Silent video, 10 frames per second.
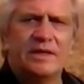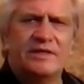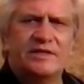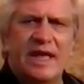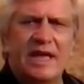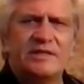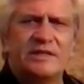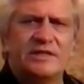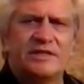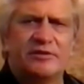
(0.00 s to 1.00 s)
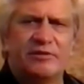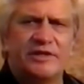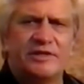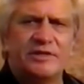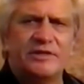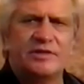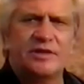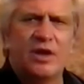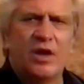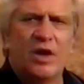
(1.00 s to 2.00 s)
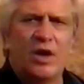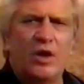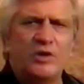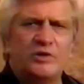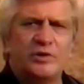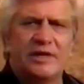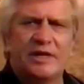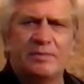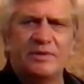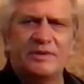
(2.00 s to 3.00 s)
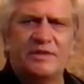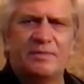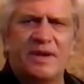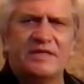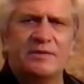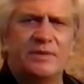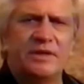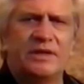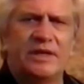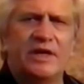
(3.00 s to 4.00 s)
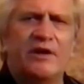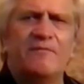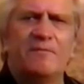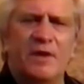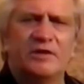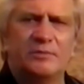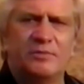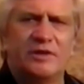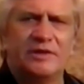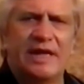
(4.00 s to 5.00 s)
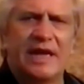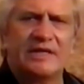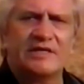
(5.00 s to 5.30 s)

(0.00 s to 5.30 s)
Stance considerations also encompass the possibility of multiple attacks.